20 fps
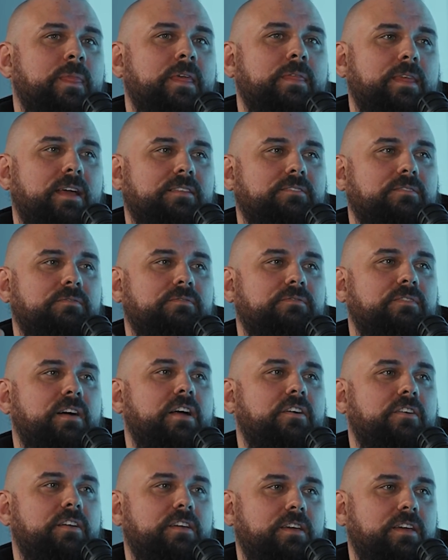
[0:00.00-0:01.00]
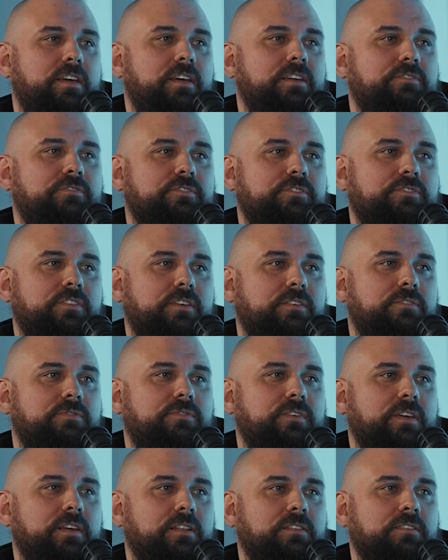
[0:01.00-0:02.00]
that's a very interesting
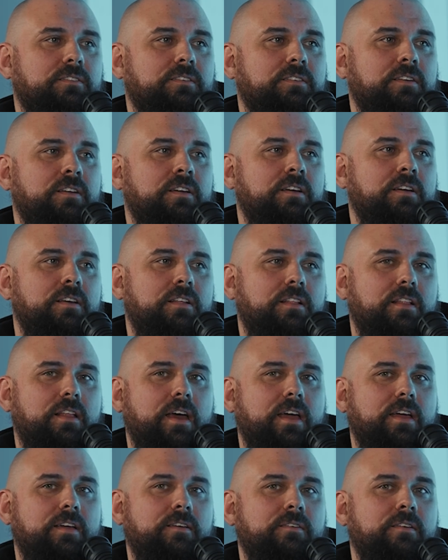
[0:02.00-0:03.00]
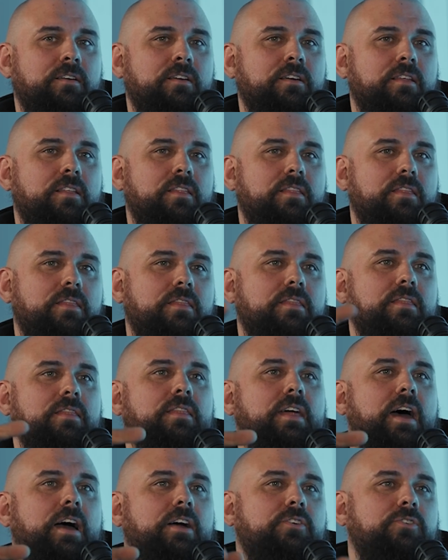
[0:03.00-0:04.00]
field. Like,
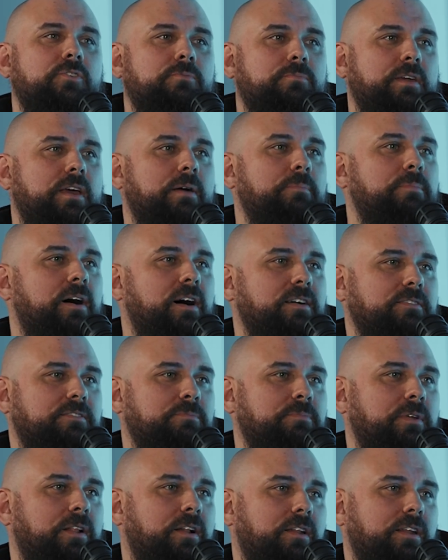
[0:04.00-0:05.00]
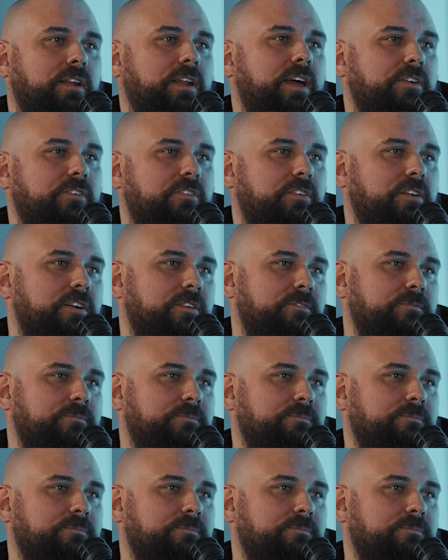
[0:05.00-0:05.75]
that could be a possibility later on.